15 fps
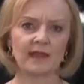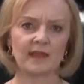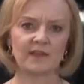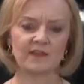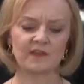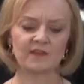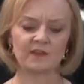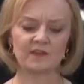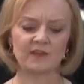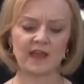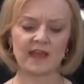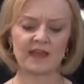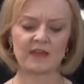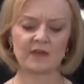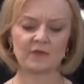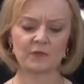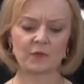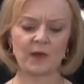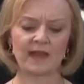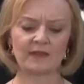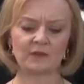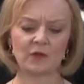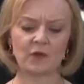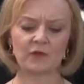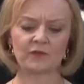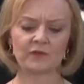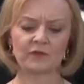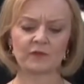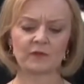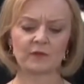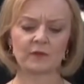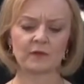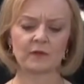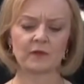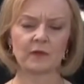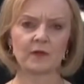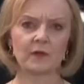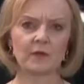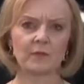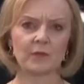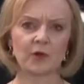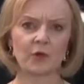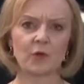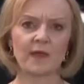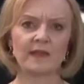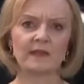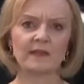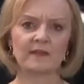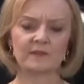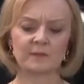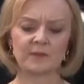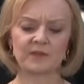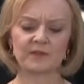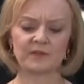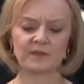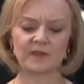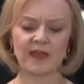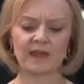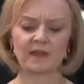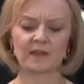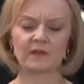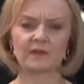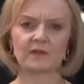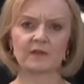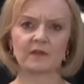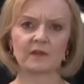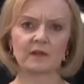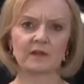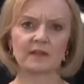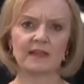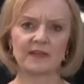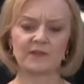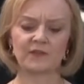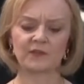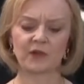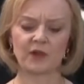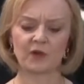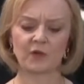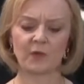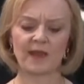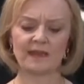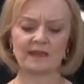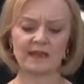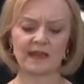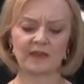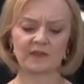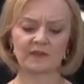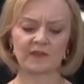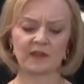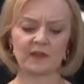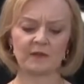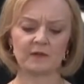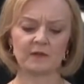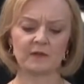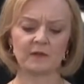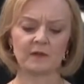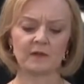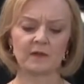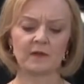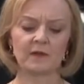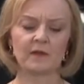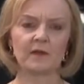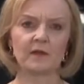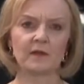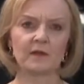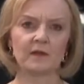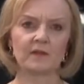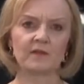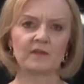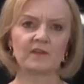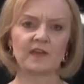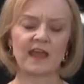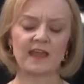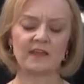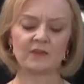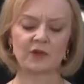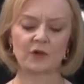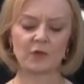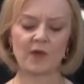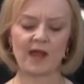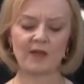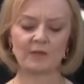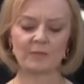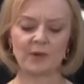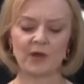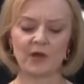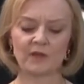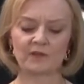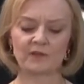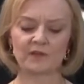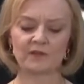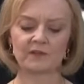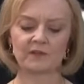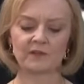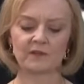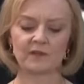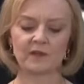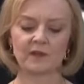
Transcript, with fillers: It is a day of great loss, but Queen Elizabeth II leaves a great legacy. Today the crown passes,